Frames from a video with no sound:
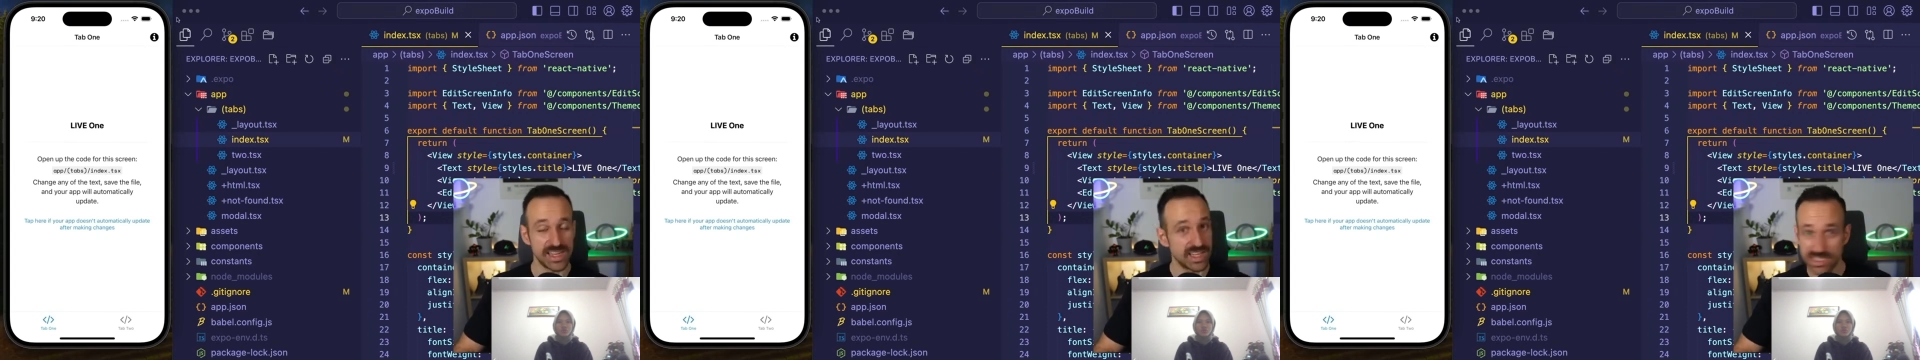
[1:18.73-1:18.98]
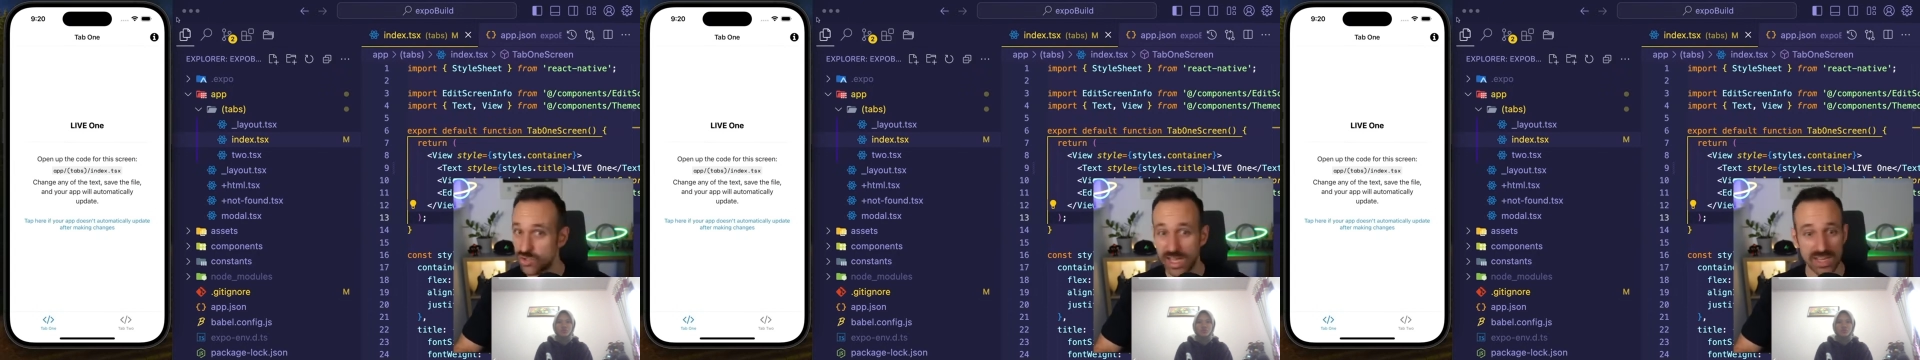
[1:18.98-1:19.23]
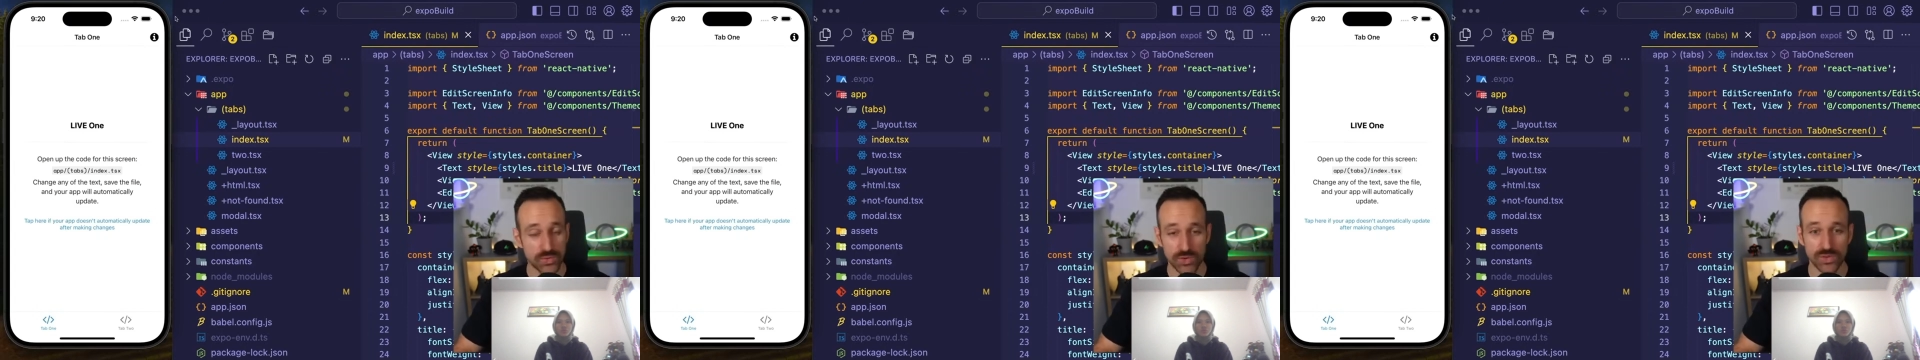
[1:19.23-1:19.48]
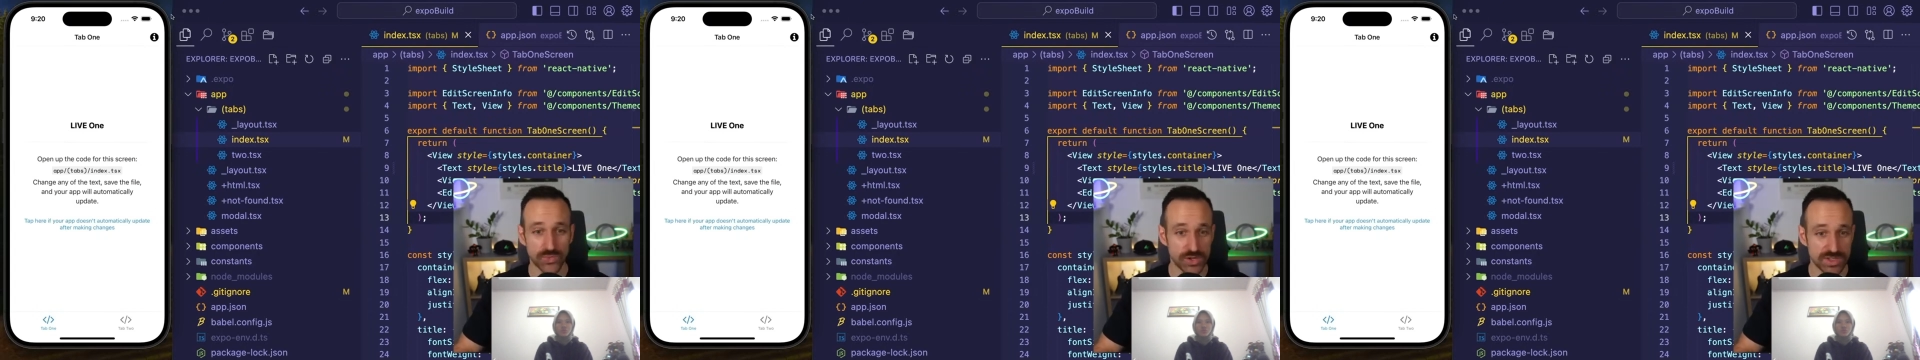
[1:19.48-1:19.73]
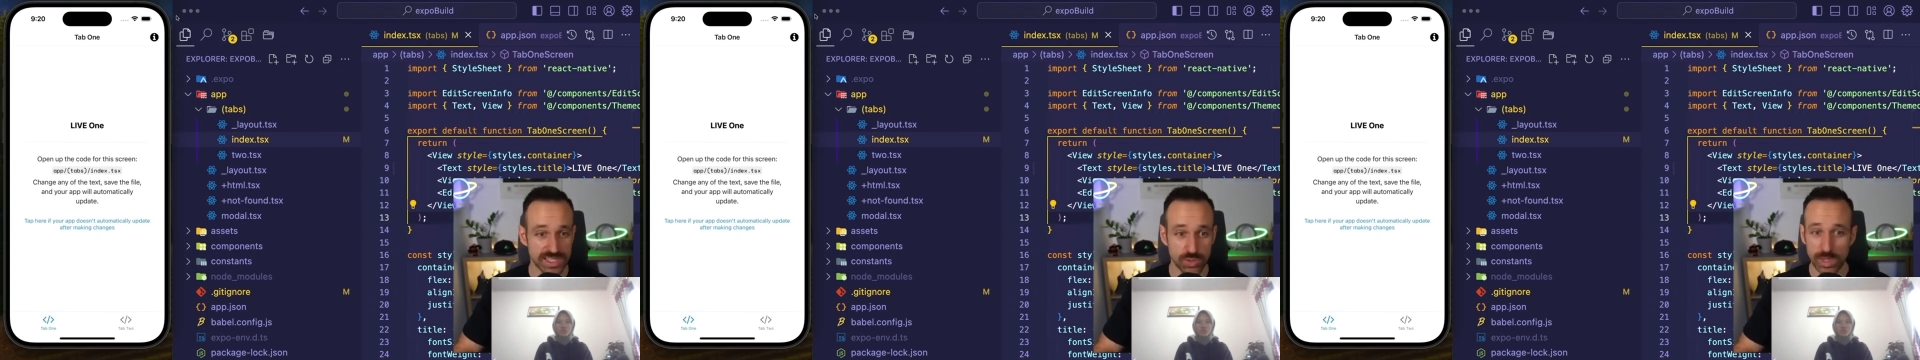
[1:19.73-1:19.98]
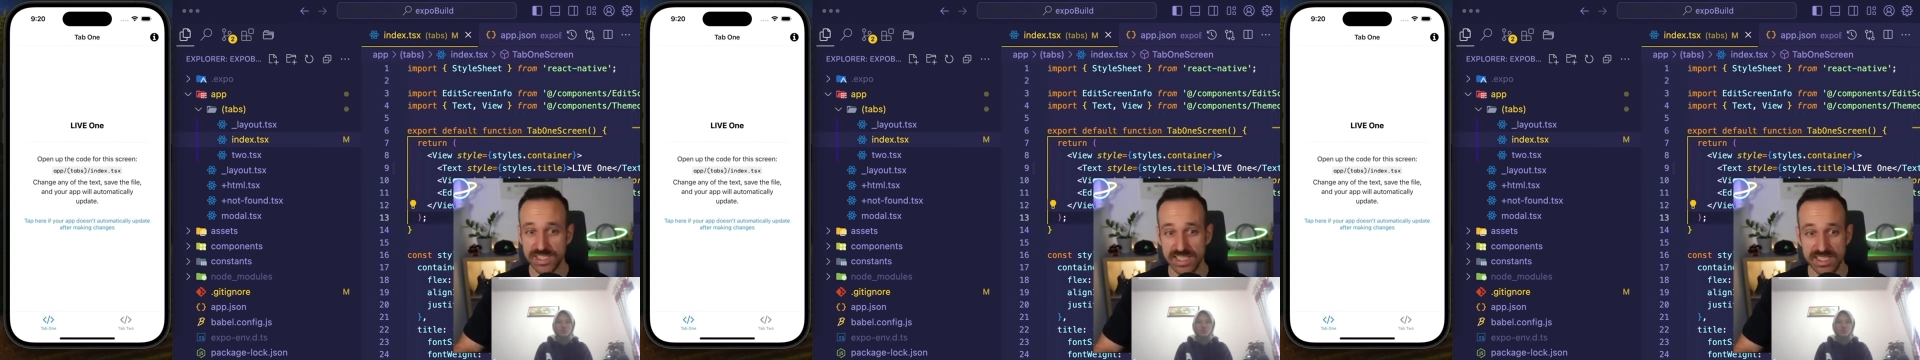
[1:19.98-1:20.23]
It is okay for using it
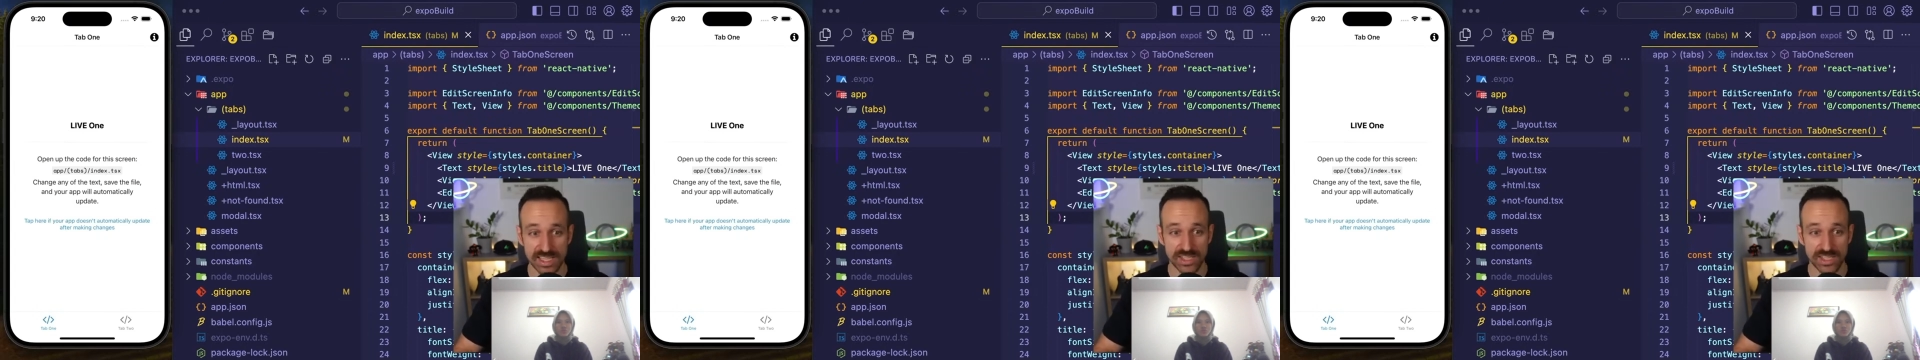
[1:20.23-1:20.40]
while testing.